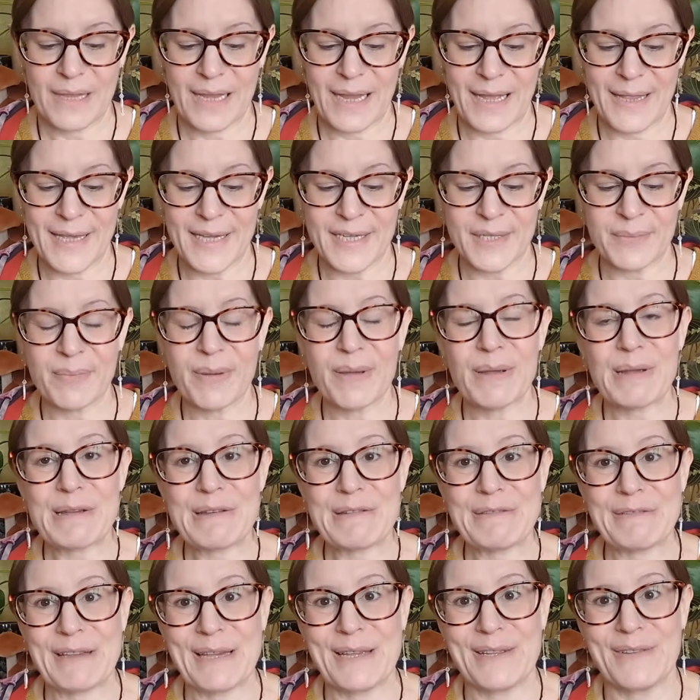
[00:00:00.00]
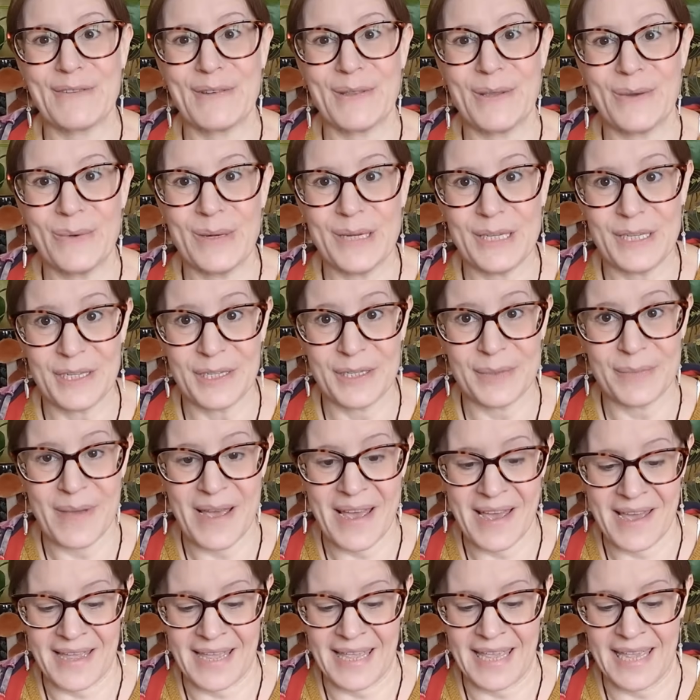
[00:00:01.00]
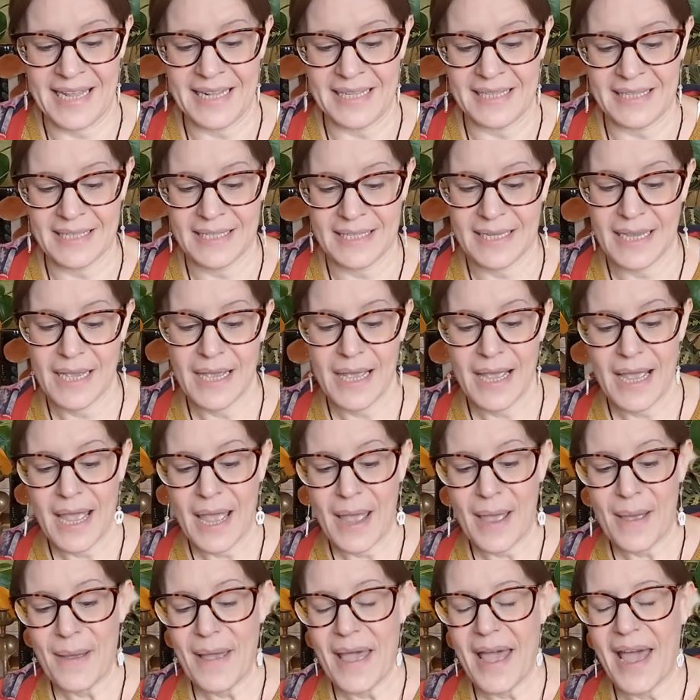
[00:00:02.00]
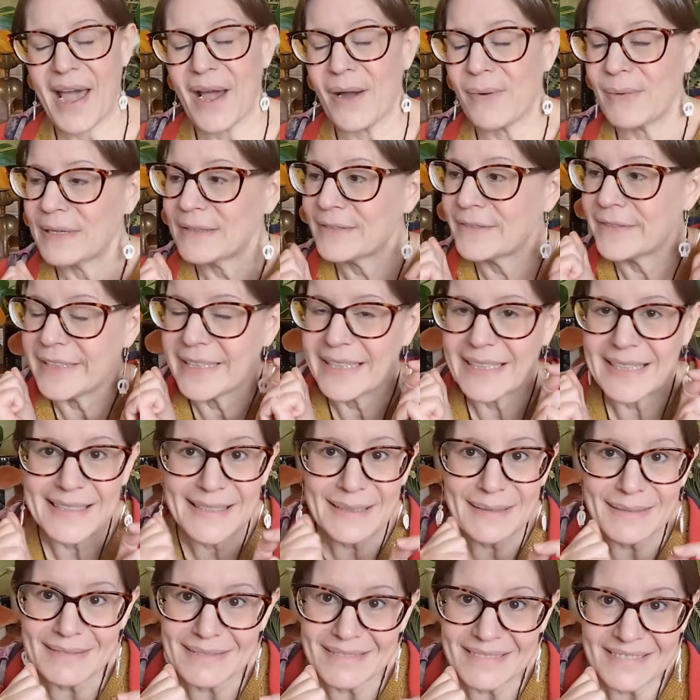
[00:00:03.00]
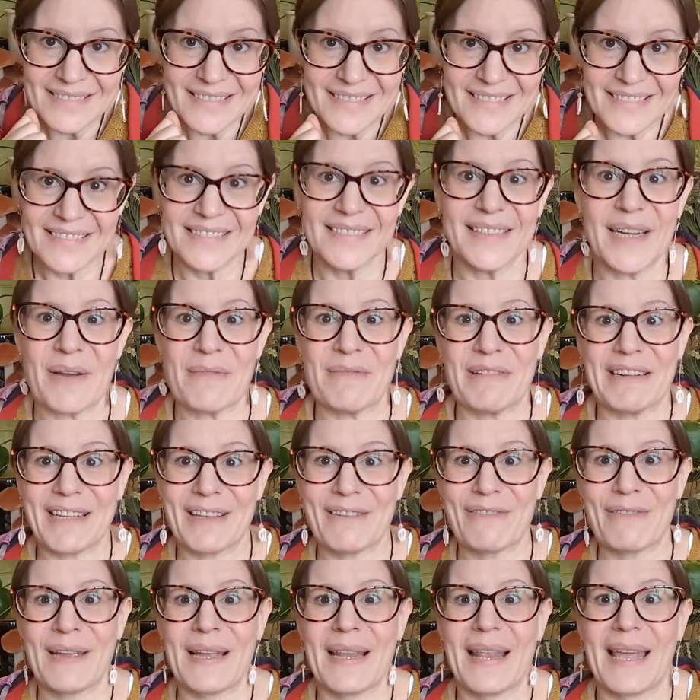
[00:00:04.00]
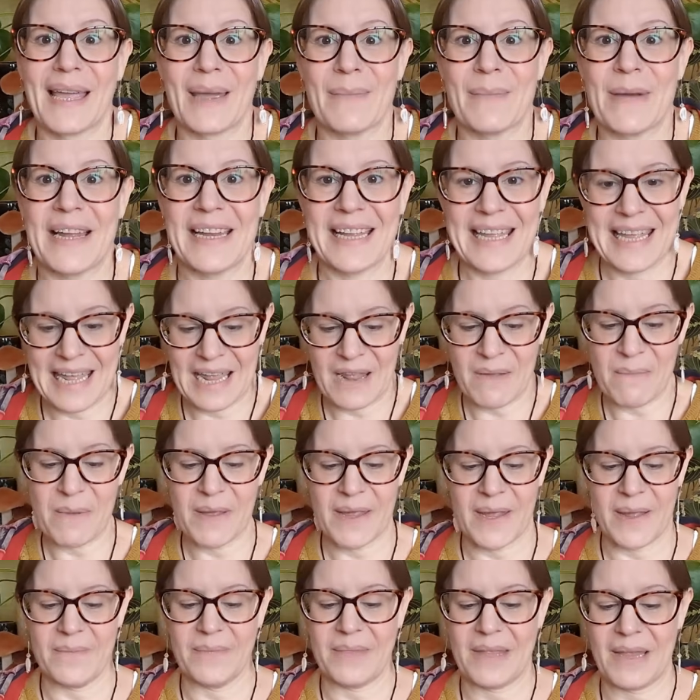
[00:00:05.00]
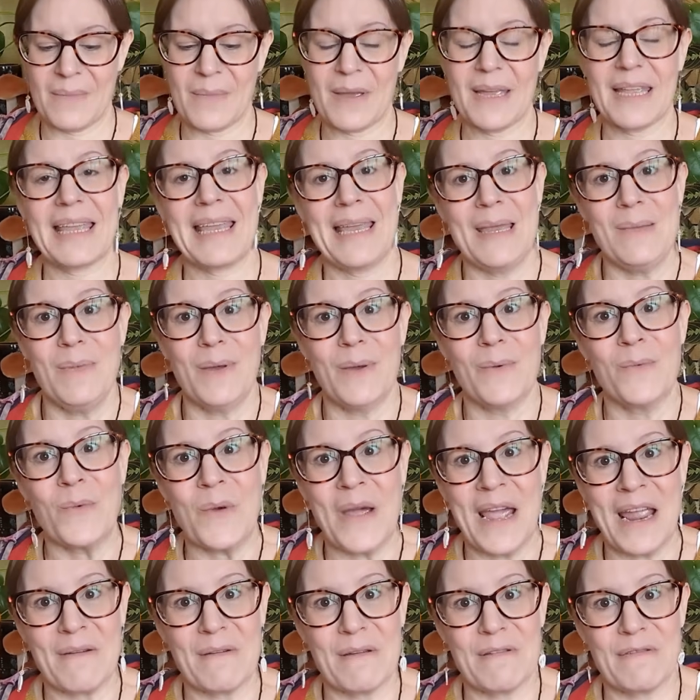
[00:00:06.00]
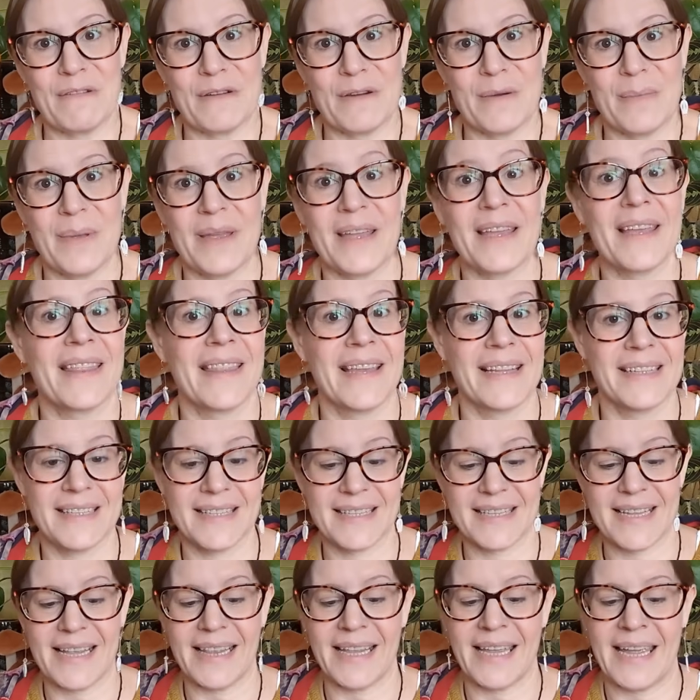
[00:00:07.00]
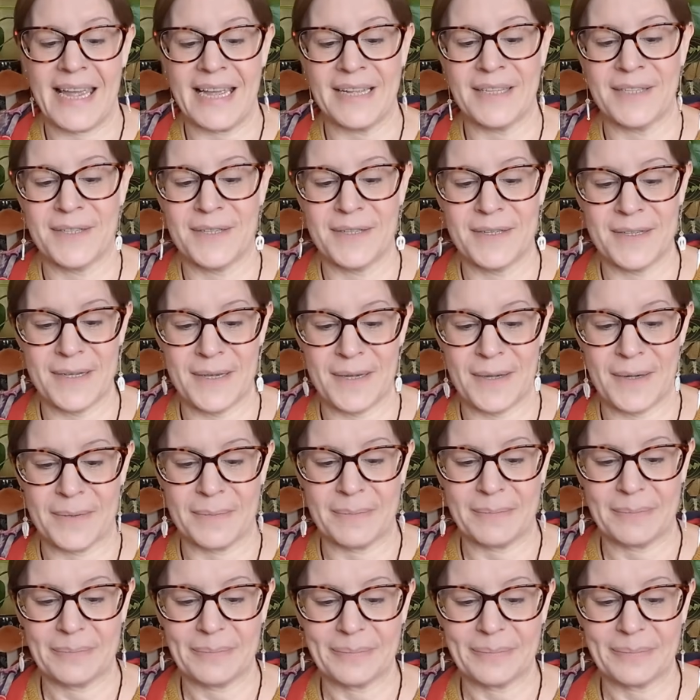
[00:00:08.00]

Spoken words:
And it is perfect for the witches market. However, oh, I really feel like I might keep it. I might keep it and wear it for a bit and then sell it. I don't know.